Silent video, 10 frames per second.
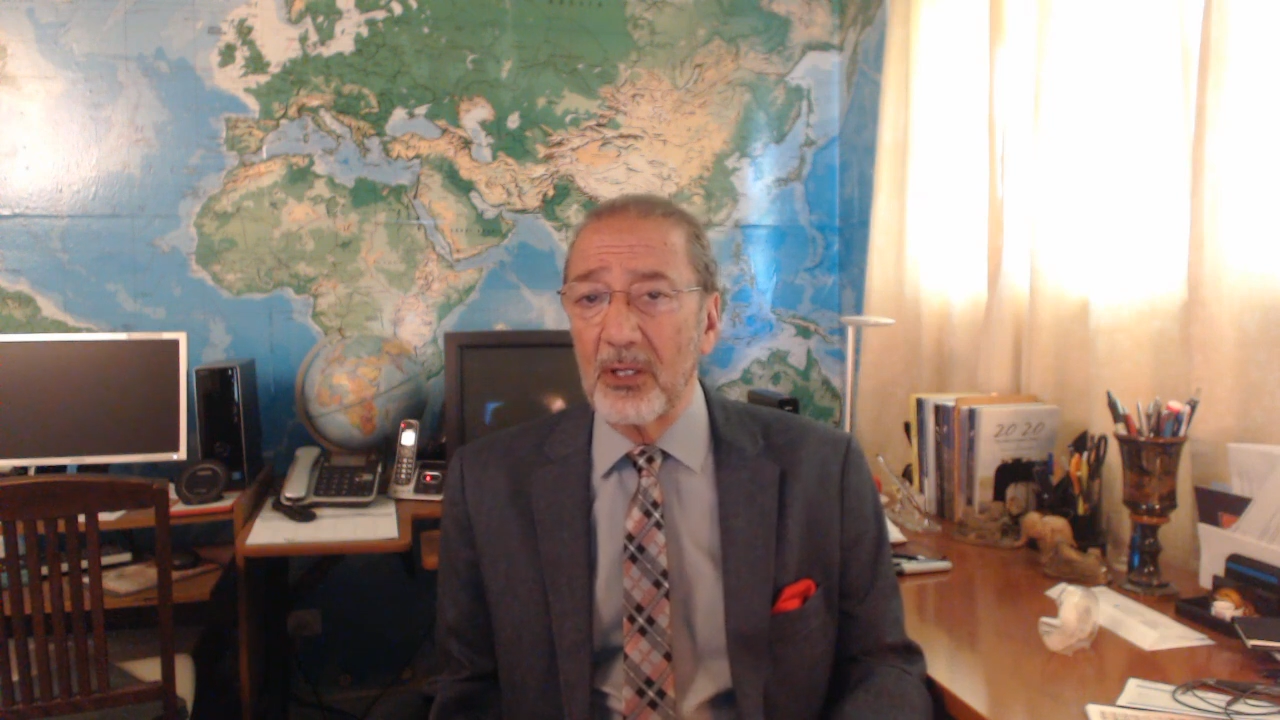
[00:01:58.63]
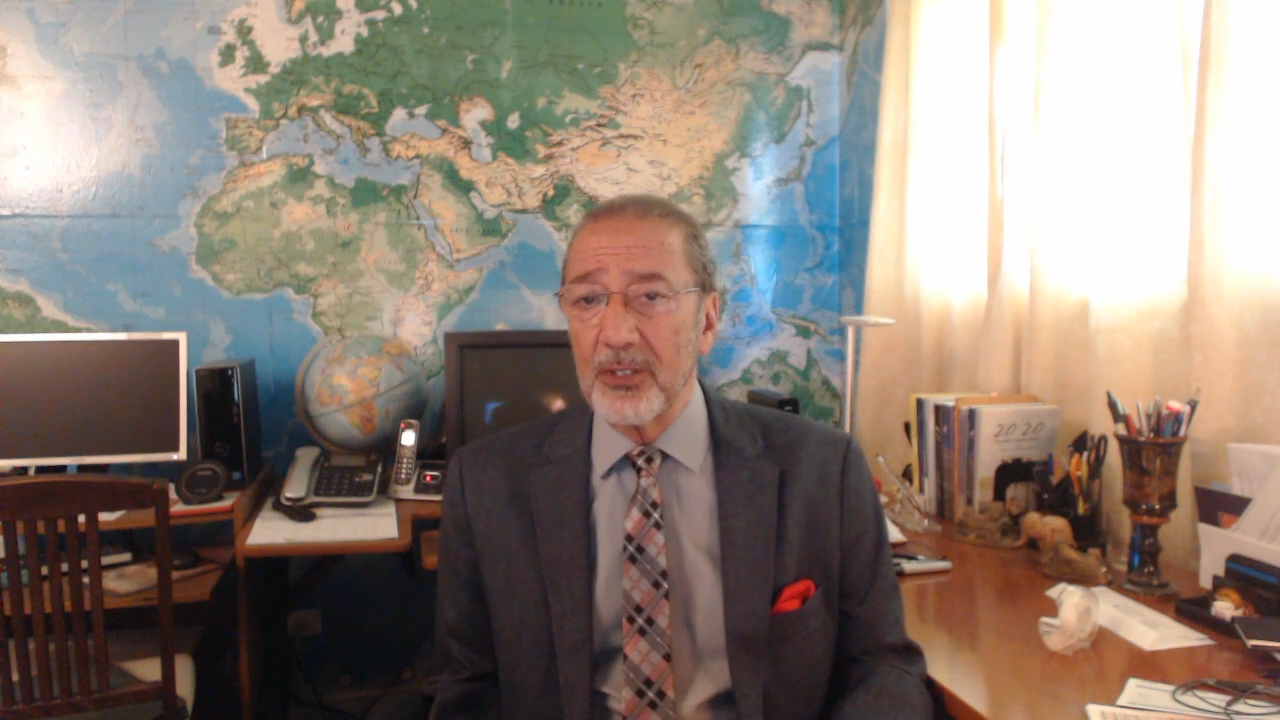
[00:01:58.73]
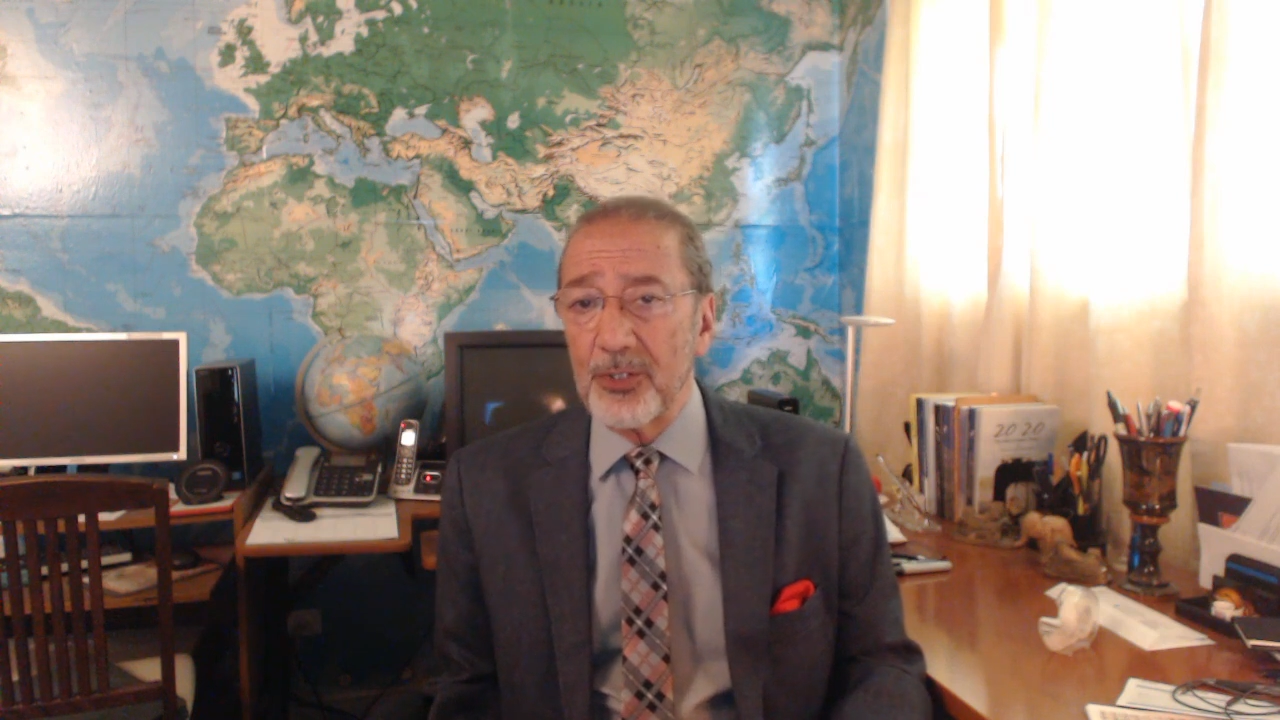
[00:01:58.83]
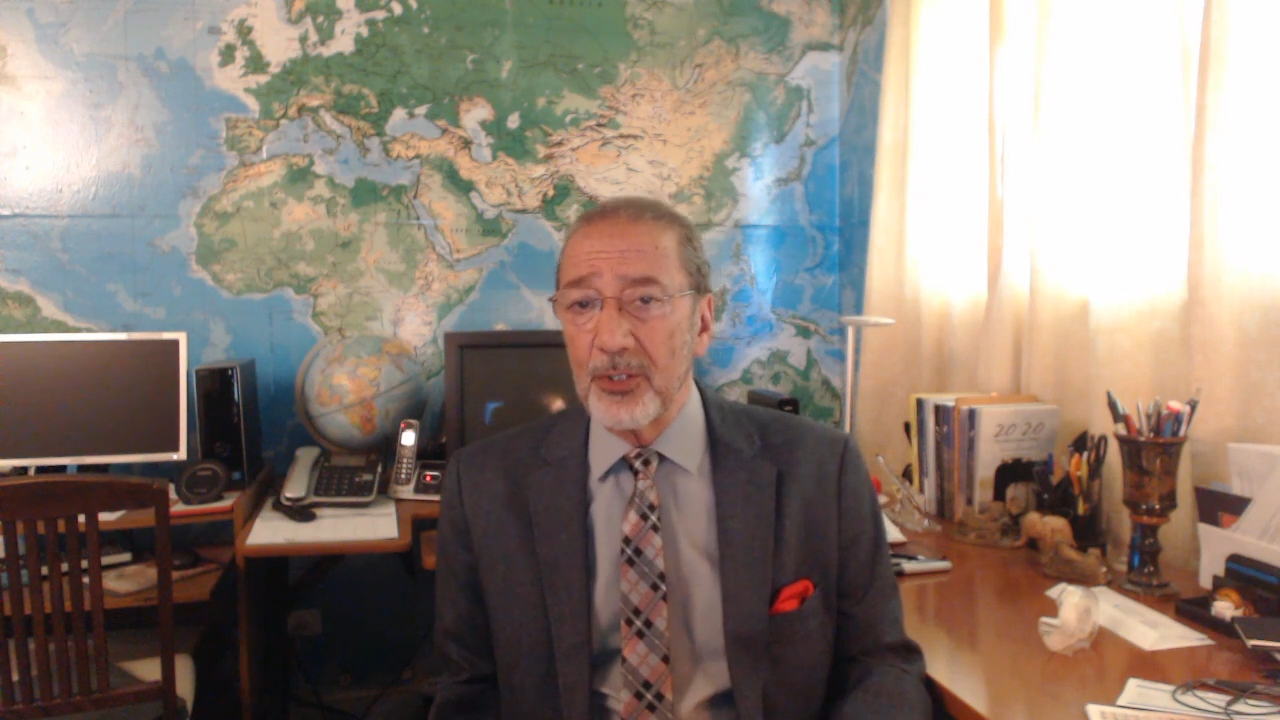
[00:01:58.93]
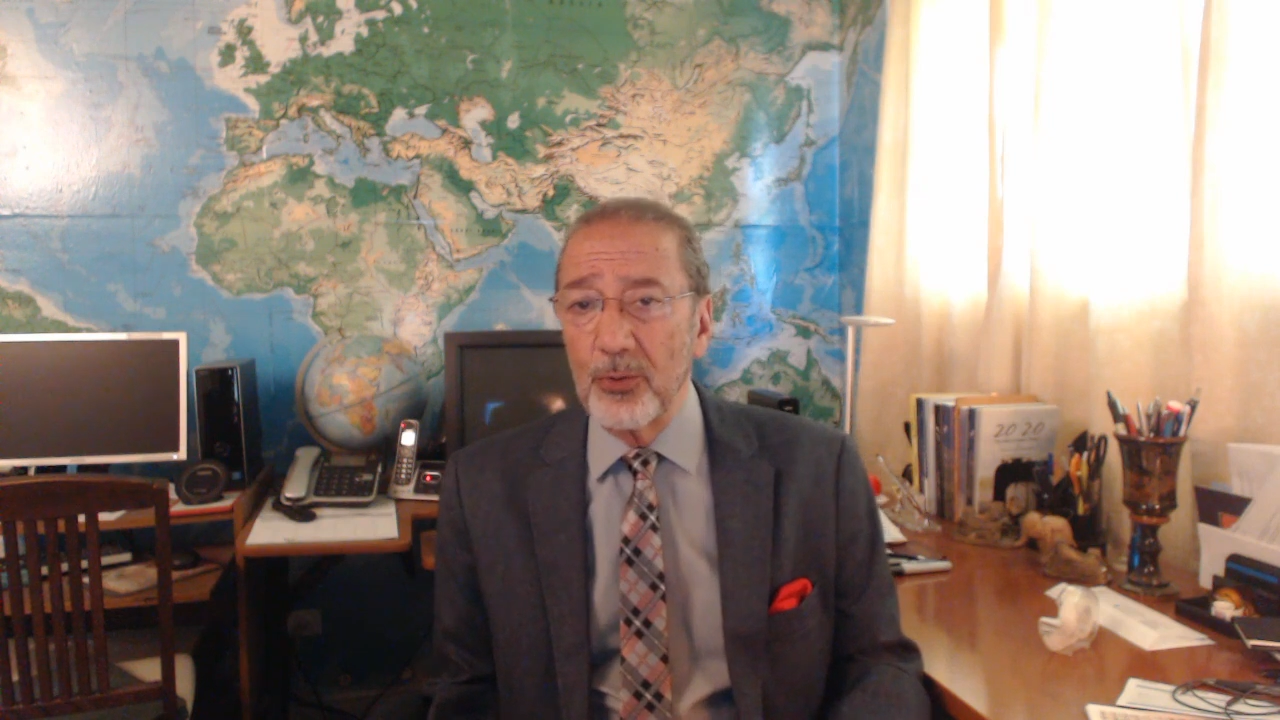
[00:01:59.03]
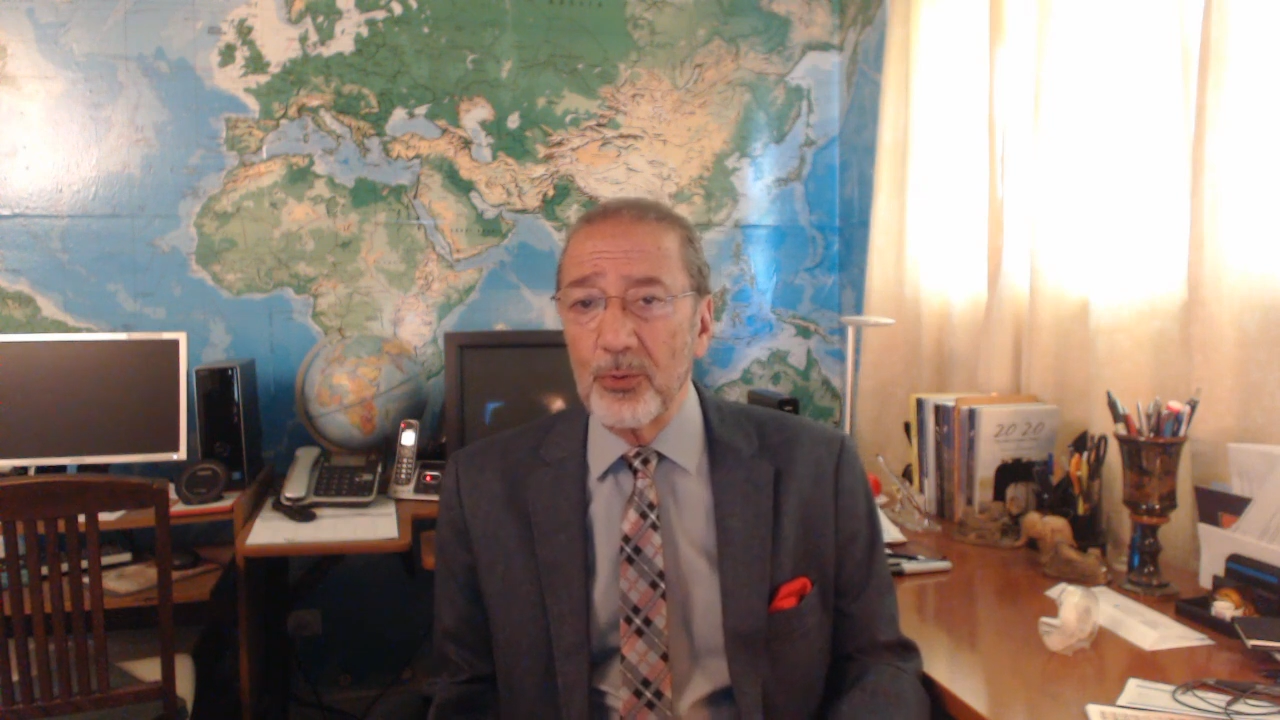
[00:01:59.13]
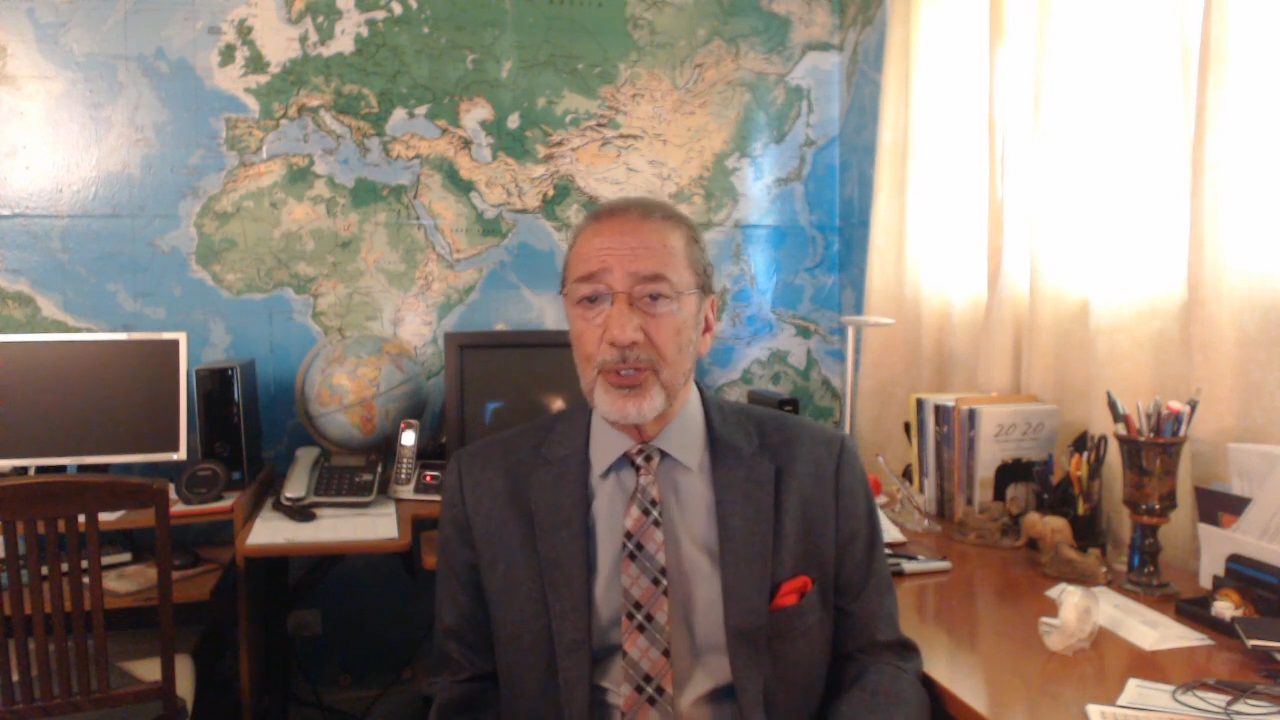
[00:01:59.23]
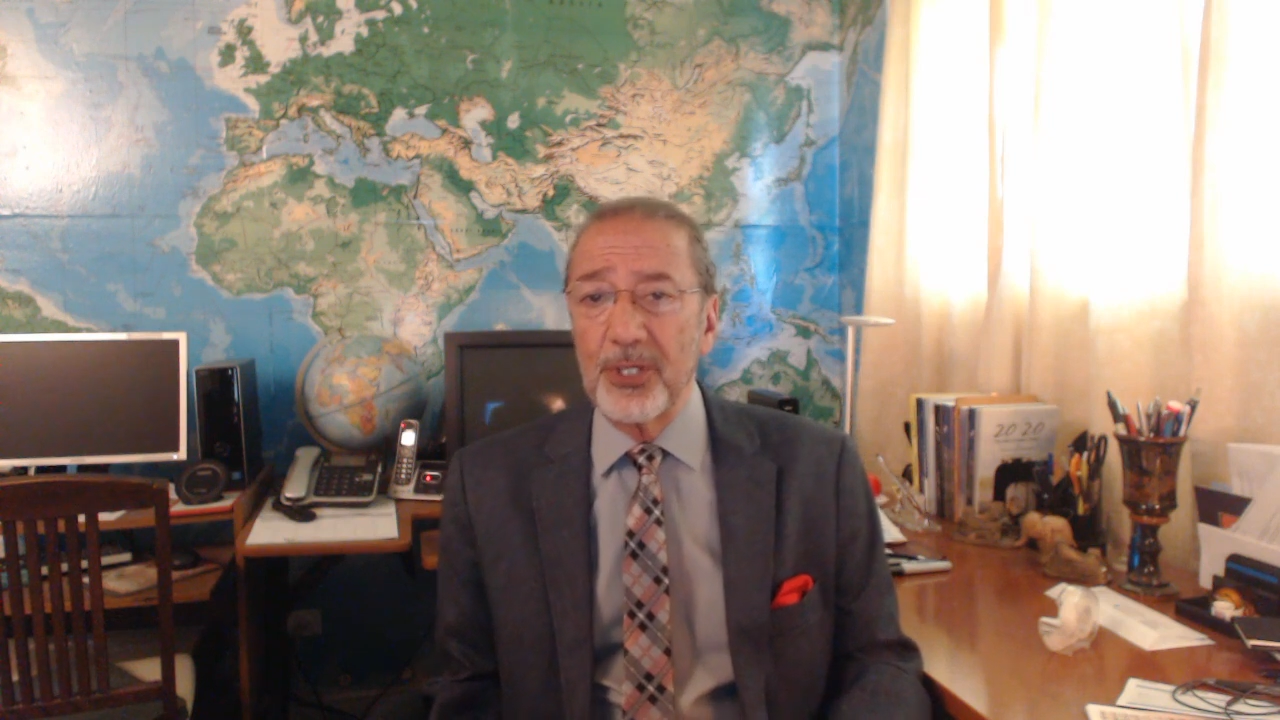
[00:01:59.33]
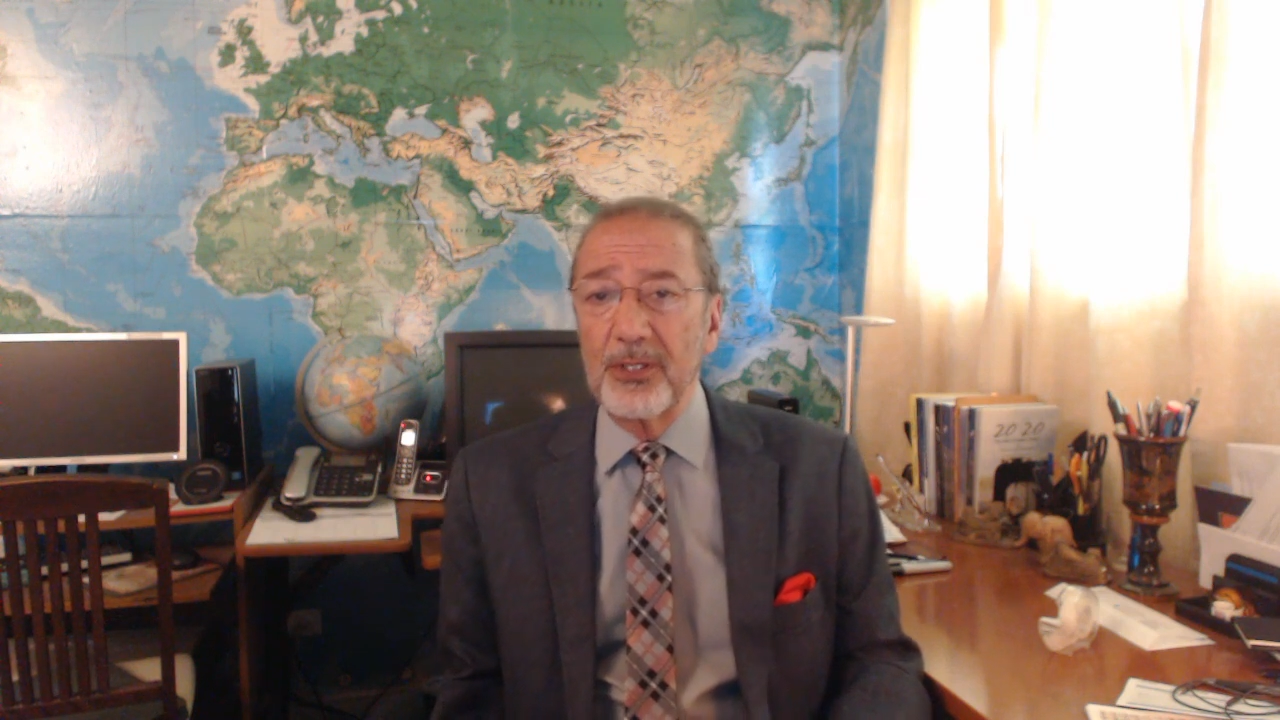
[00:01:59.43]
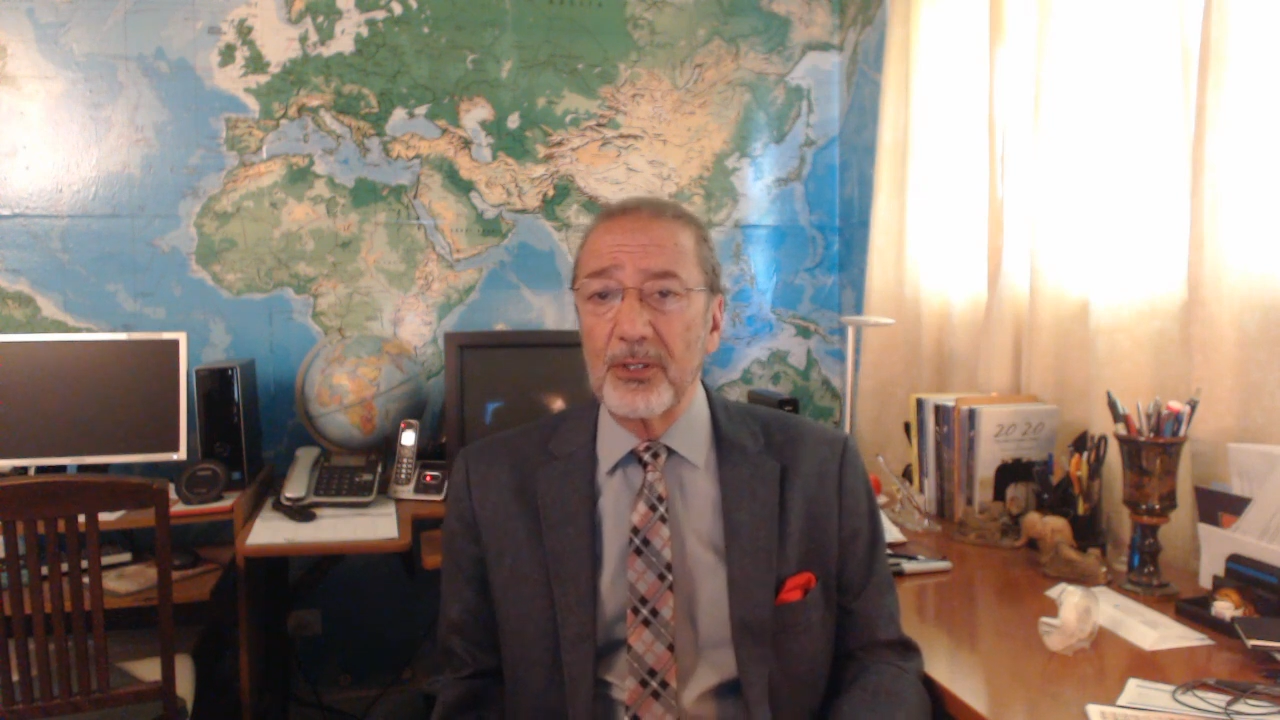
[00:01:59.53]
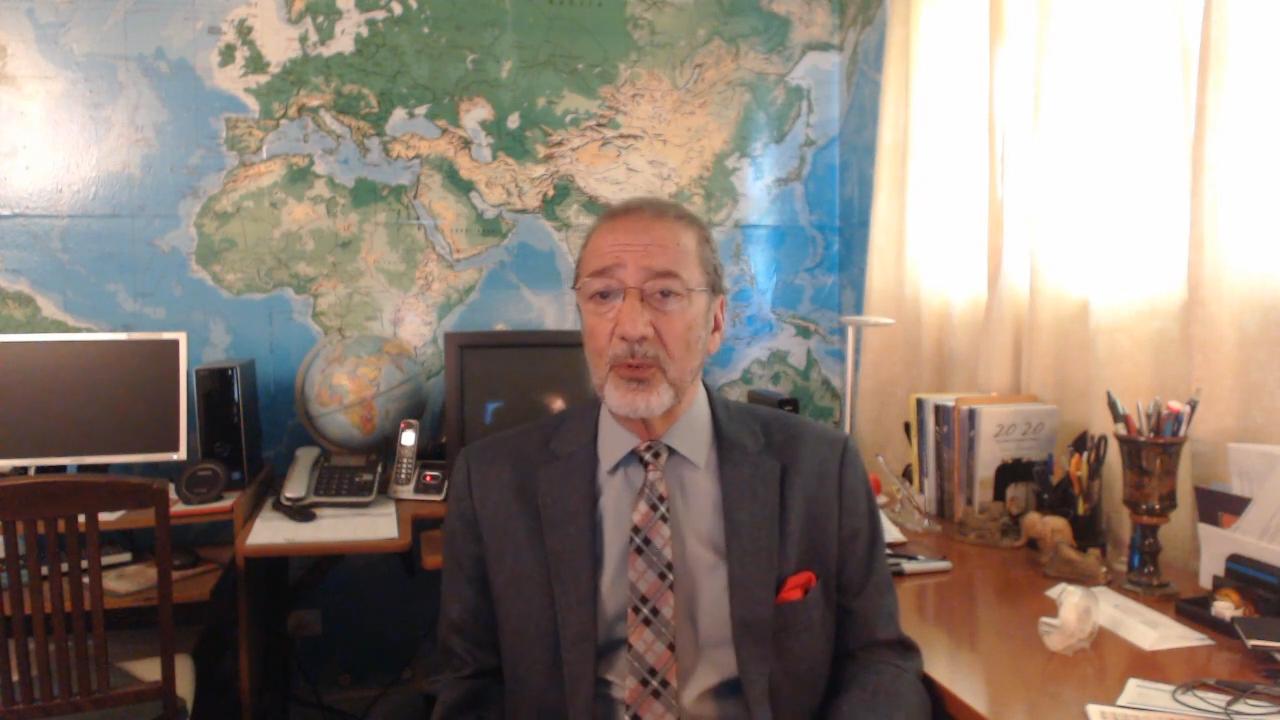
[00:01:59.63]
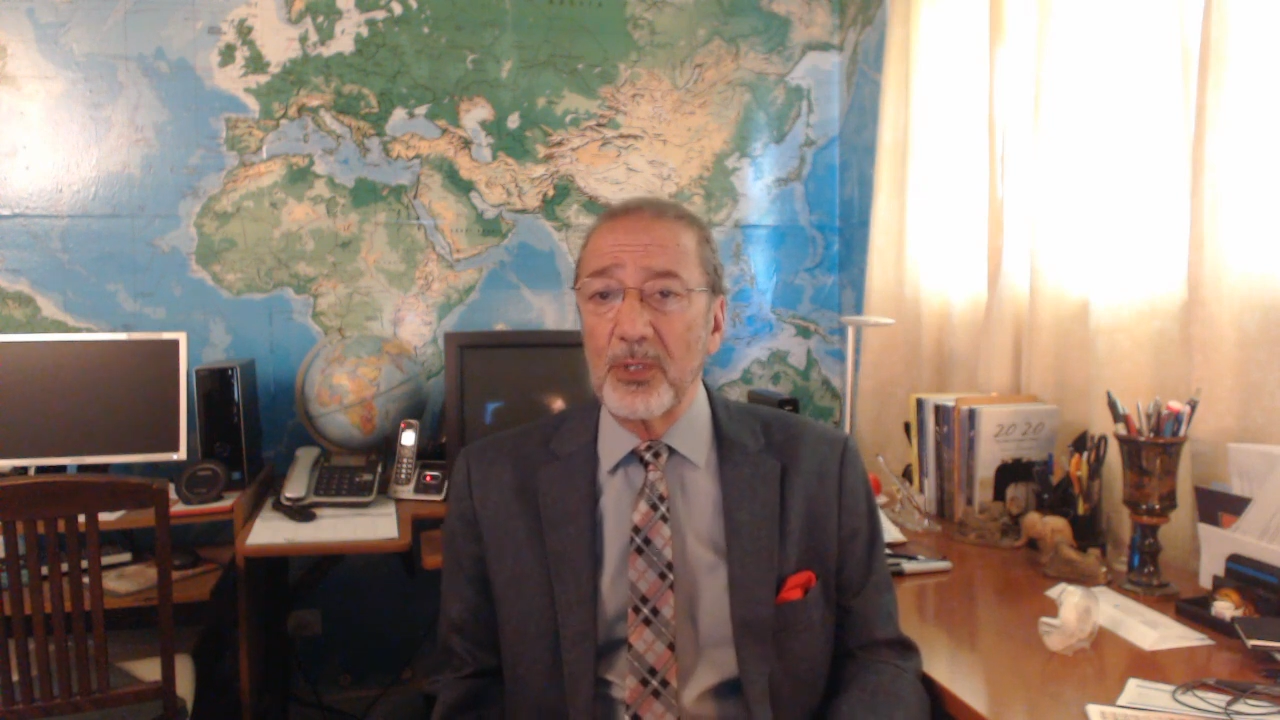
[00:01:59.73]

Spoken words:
Constitution